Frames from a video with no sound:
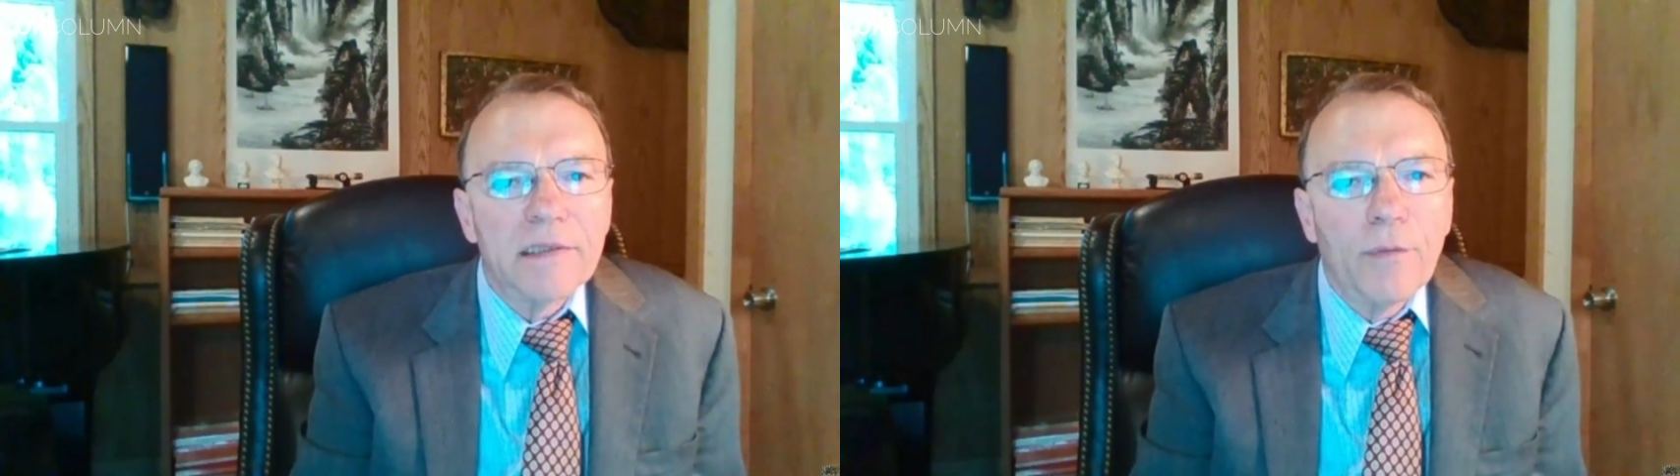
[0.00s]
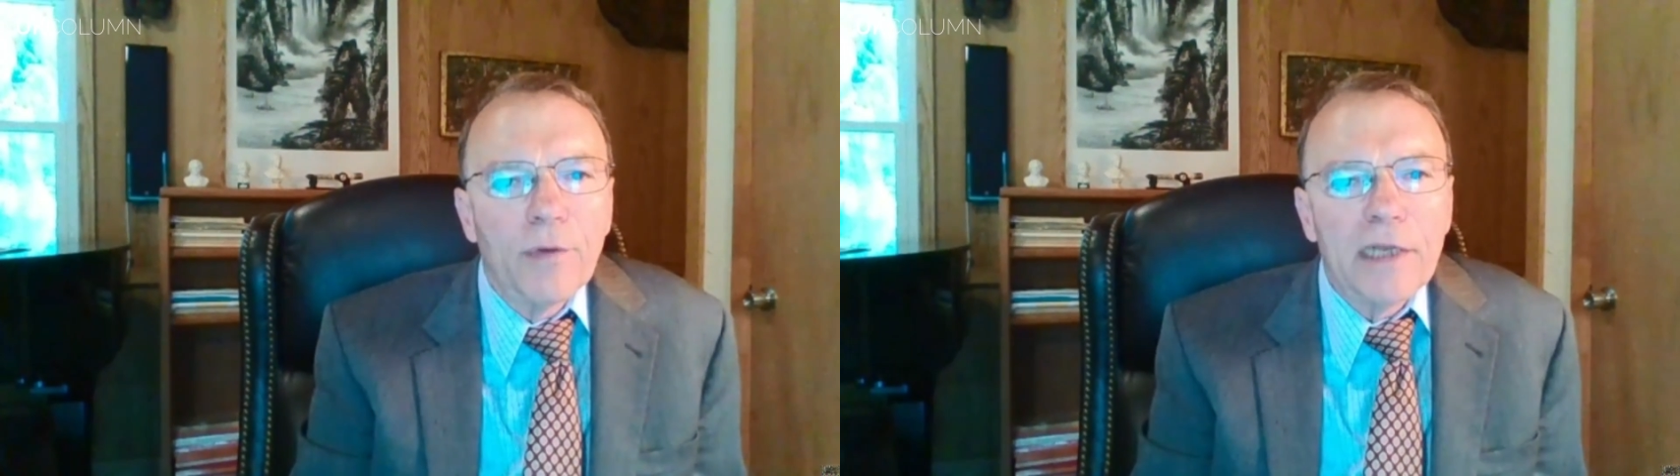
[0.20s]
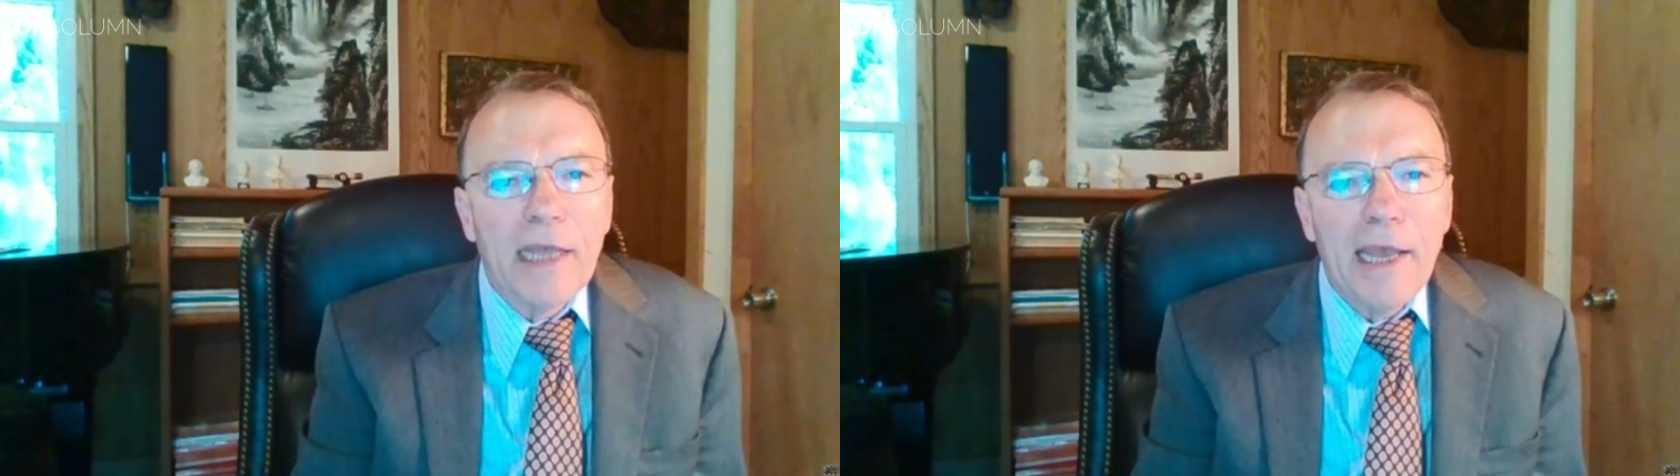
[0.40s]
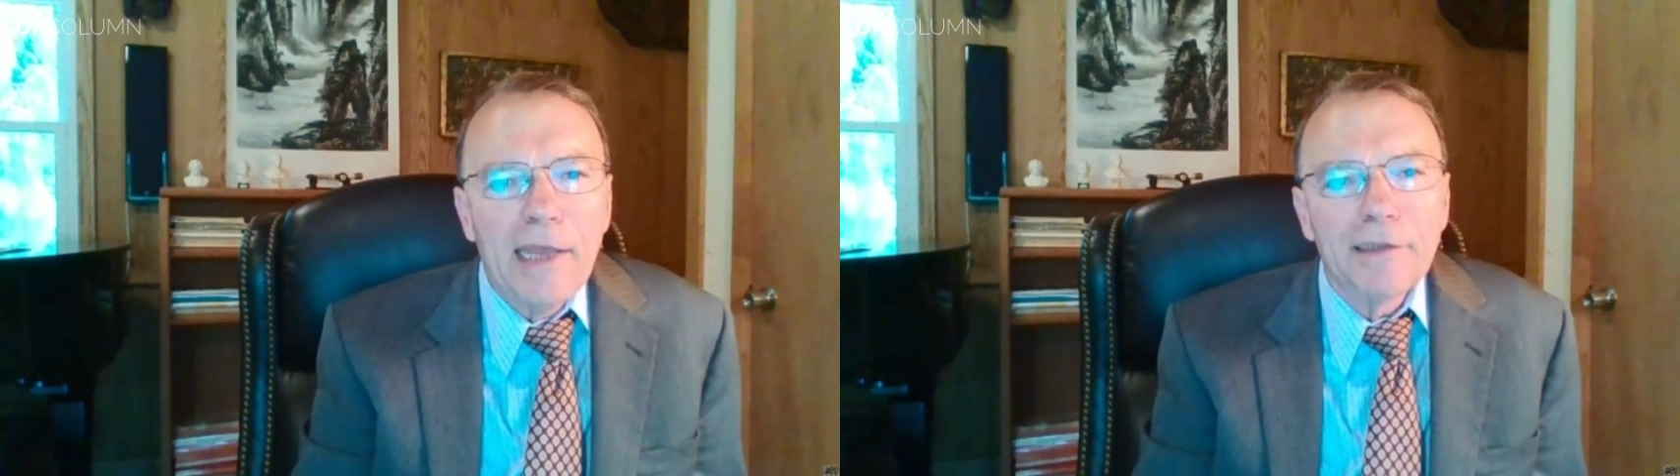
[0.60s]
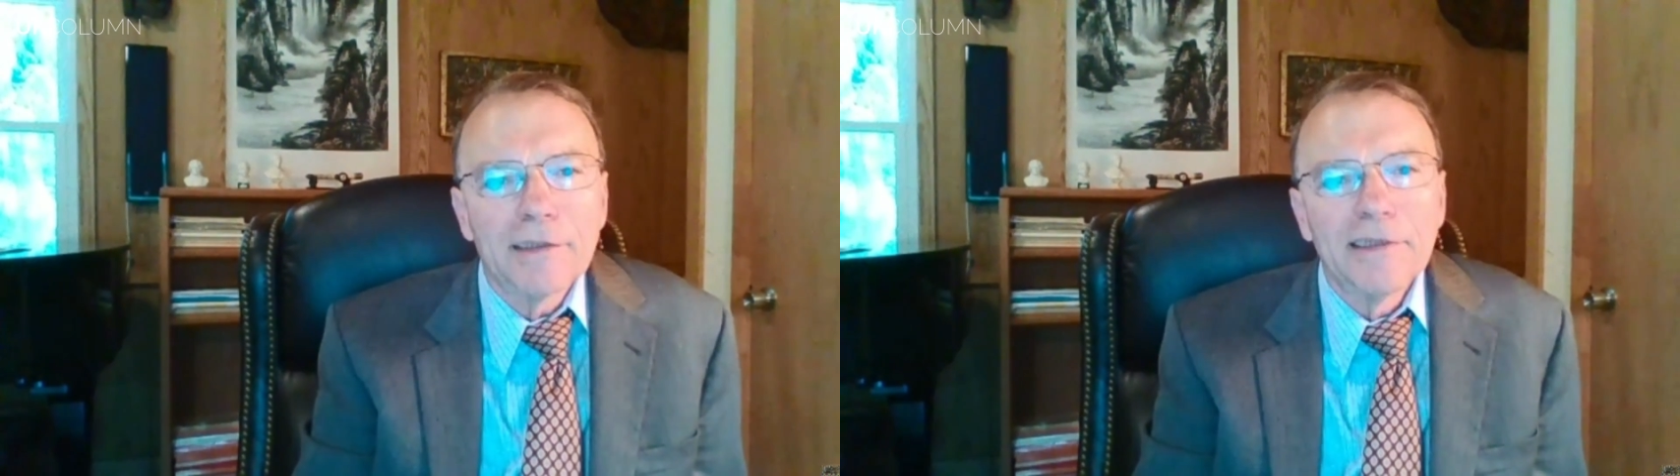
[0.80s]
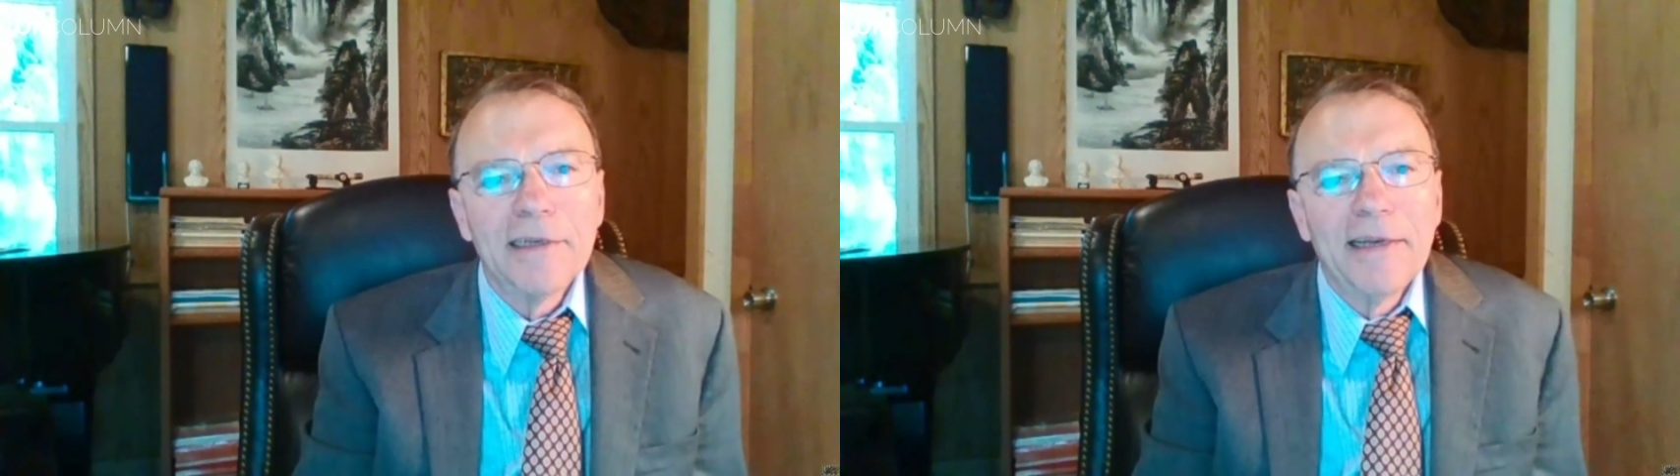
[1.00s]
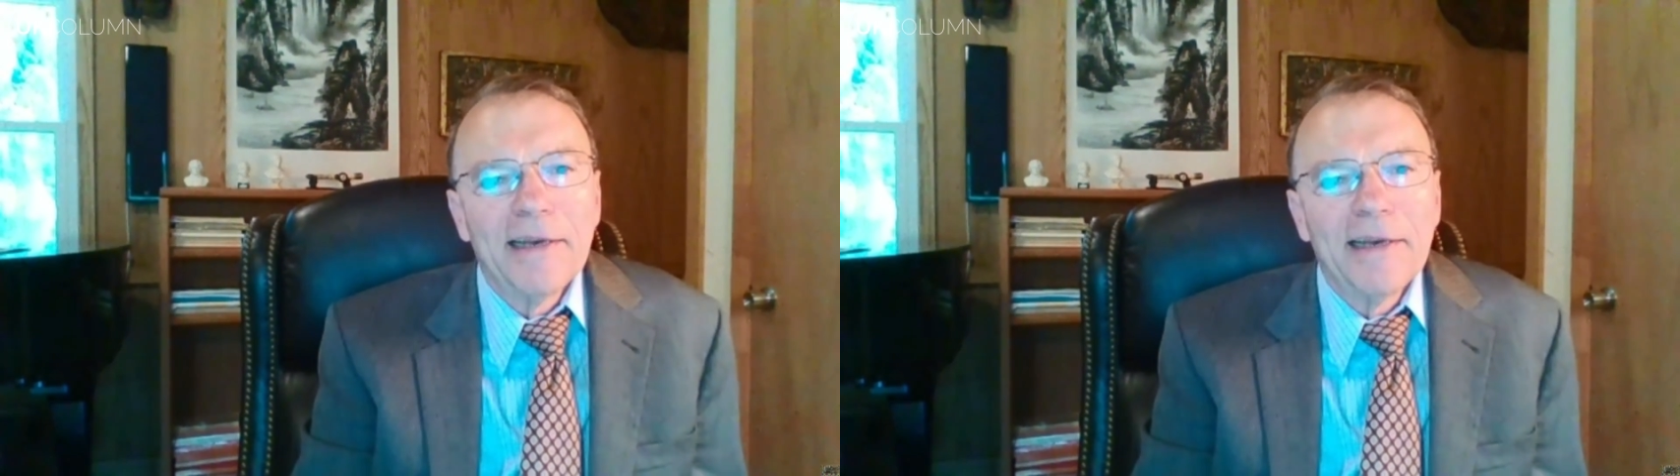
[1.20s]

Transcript: that when Keynes